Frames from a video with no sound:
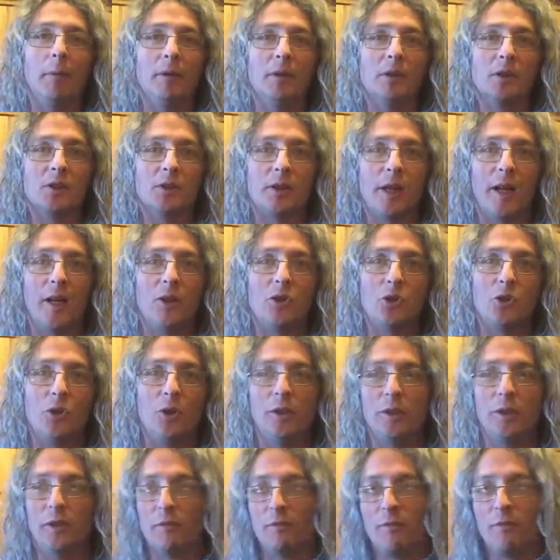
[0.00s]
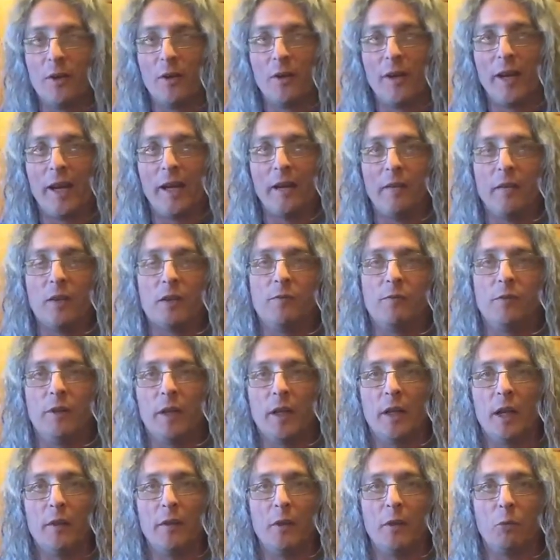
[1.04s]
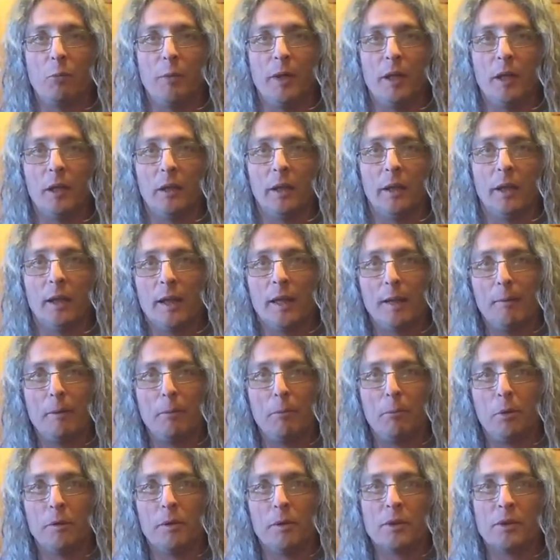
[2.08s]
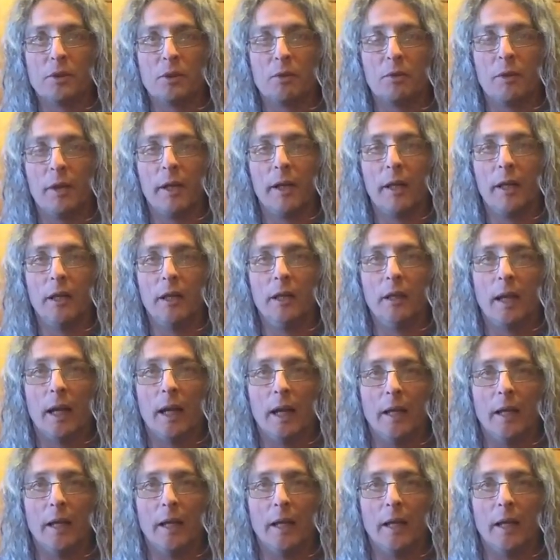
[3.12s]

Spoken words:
stay tuned. At the very end of this video there will be a link come up on the screen.